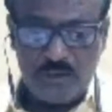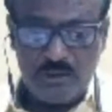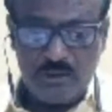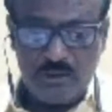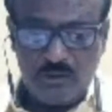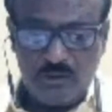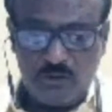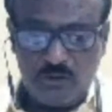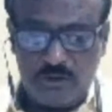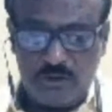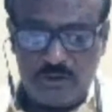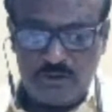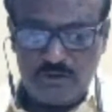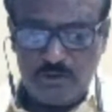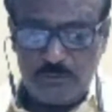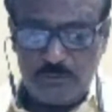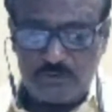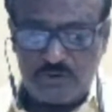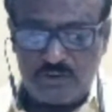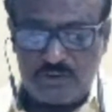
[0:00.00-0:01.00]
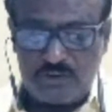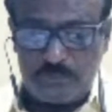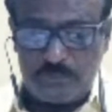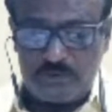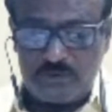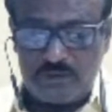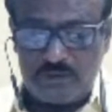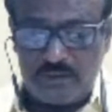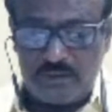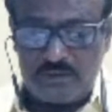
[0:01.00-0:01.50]
or reasonable suspicion
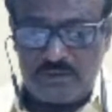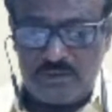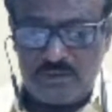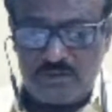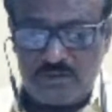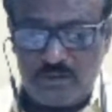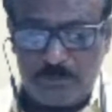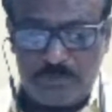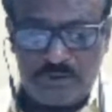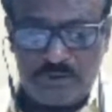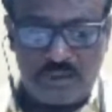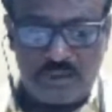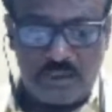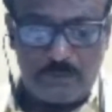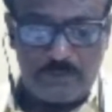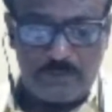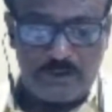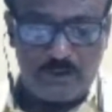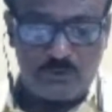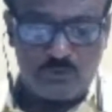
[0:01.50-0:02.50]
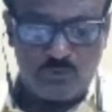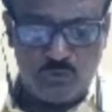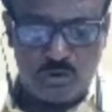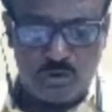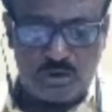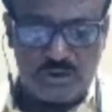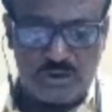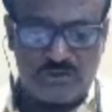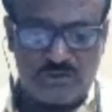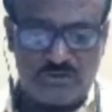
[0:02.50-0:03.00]
exists of his having so
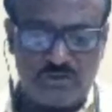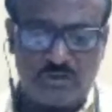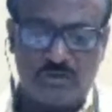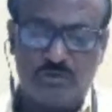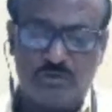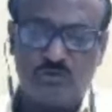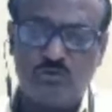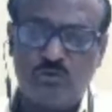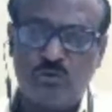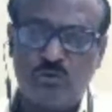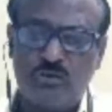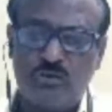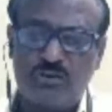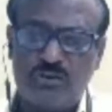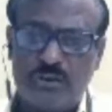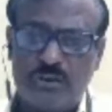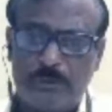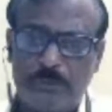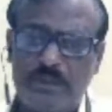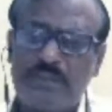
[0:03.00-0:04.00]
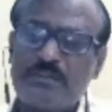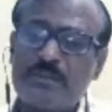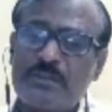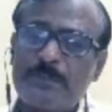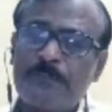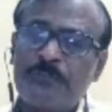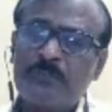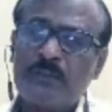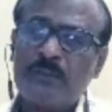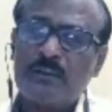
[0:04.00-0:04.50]
concerned. So concerned
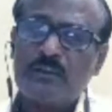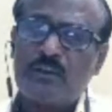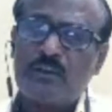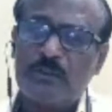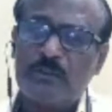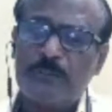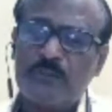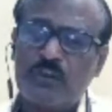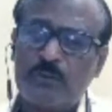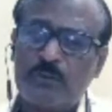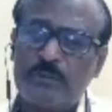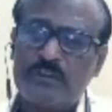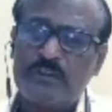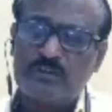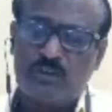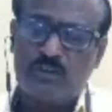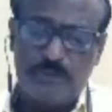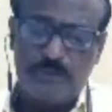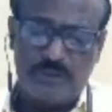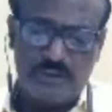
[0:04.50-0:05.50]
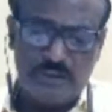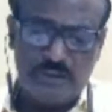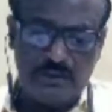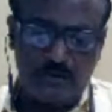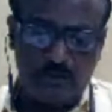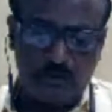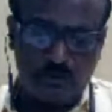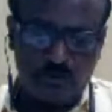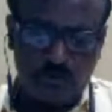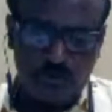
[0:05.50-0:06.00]
means committing a
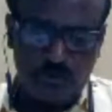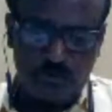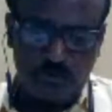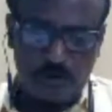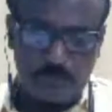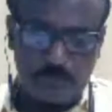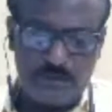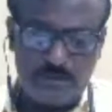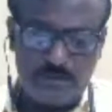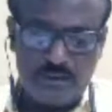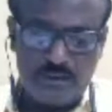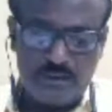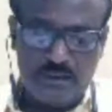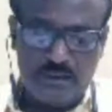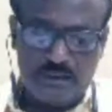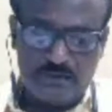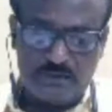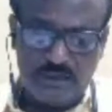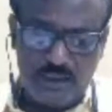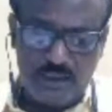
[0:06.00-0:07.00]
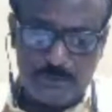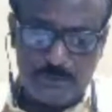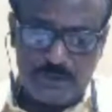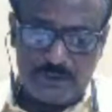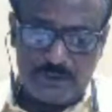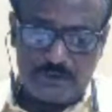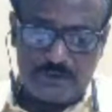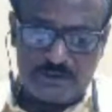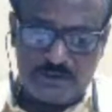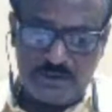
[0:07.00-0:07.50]
non-cognizable offence shall be
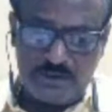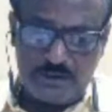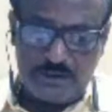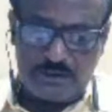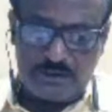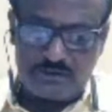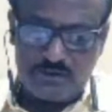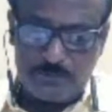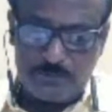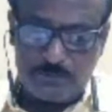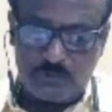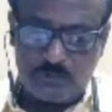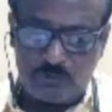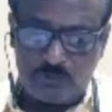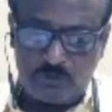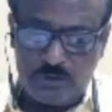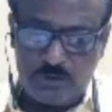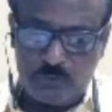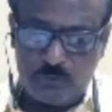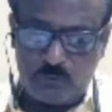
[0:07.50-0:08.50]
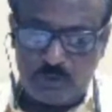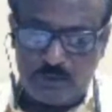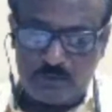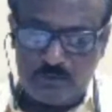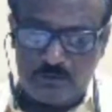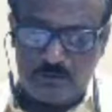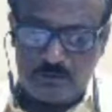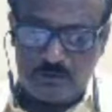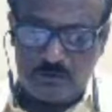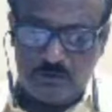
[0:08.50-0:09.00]
arrested except under a warrant
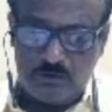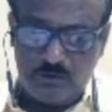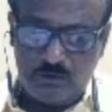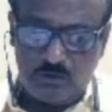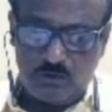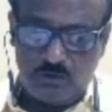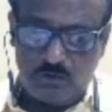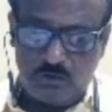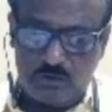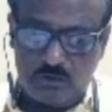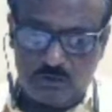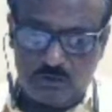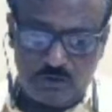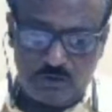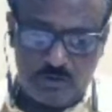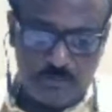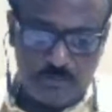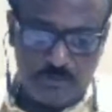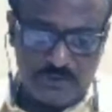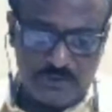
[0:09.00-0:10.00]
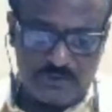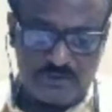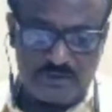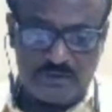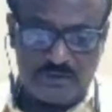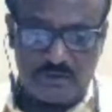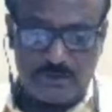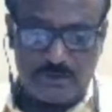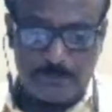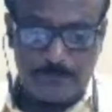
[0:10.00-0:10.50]
or order of a
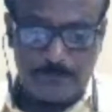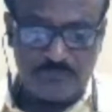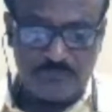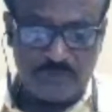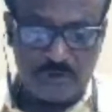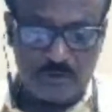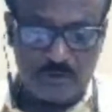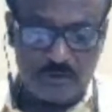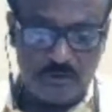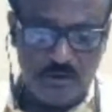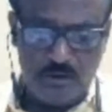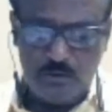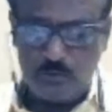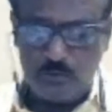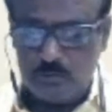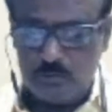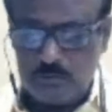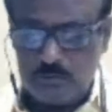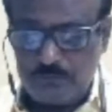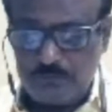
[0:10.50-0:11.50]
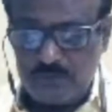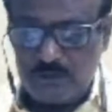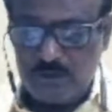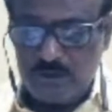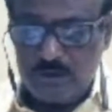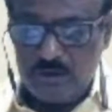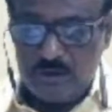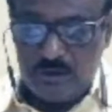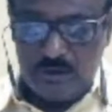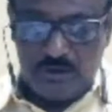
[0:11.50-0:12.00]
magistrate. Now,
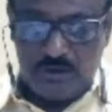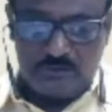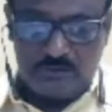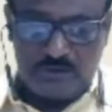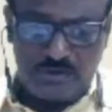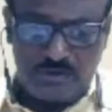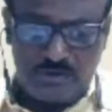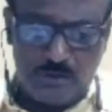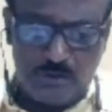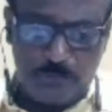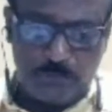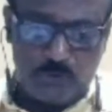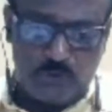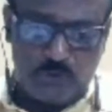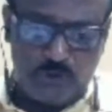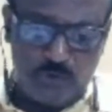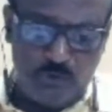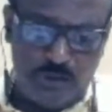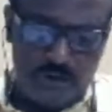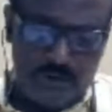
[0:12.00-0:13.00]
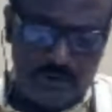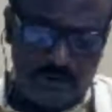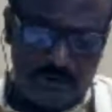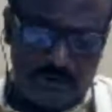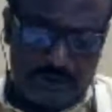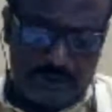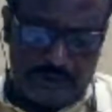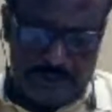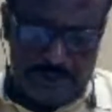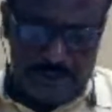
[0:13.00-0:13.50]
section
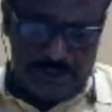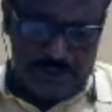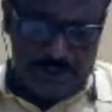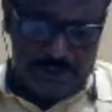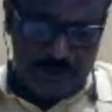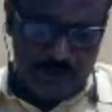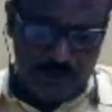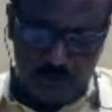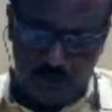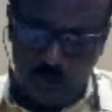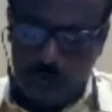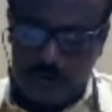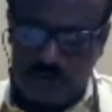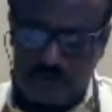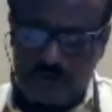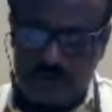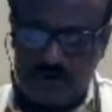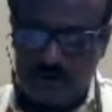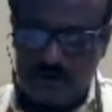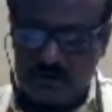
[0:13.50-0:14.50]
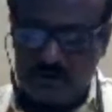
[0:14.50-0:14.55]
41A onwards